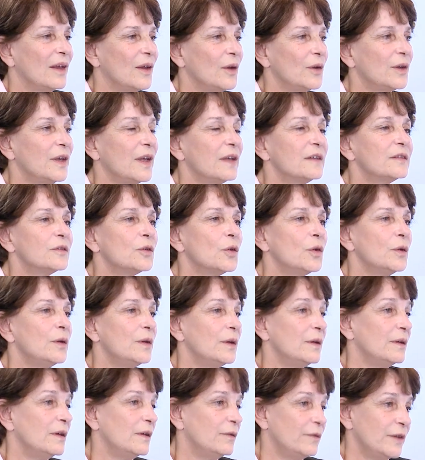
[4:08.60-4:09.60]
Okay, so
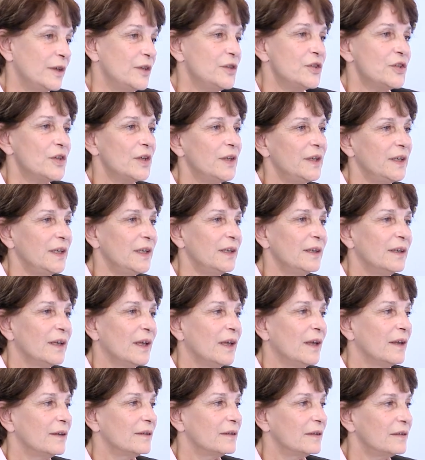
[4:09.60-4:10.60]
eventually
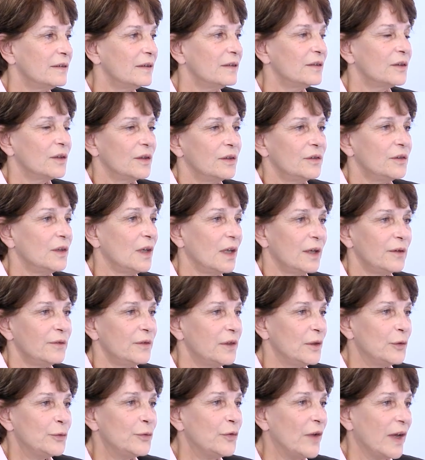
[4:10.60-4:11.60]
this is going to have
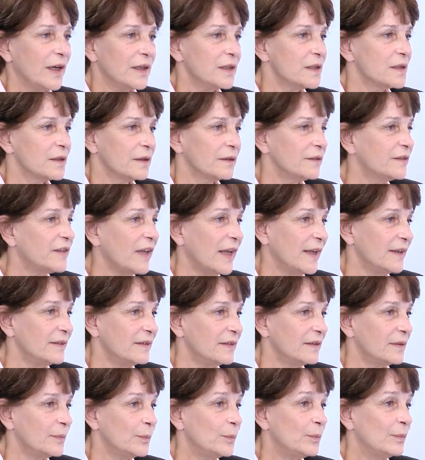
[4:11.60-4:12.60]
an effect on
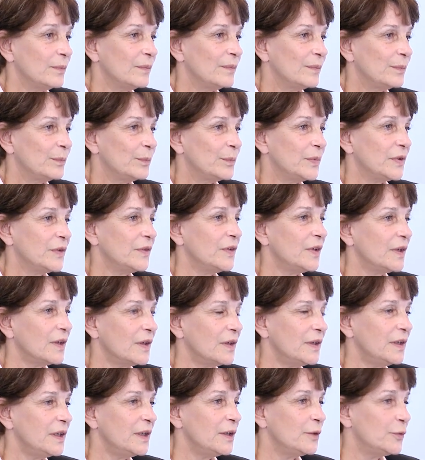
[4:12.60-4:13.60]
debt,
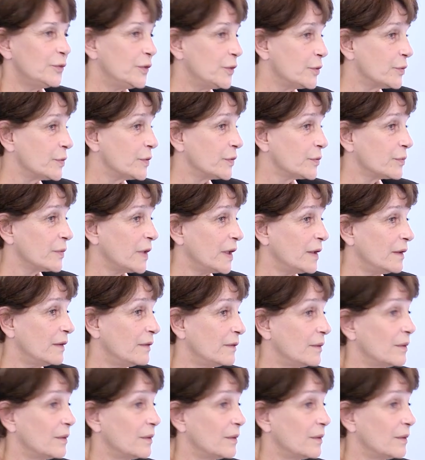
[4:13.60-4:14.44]
particularly if interest rates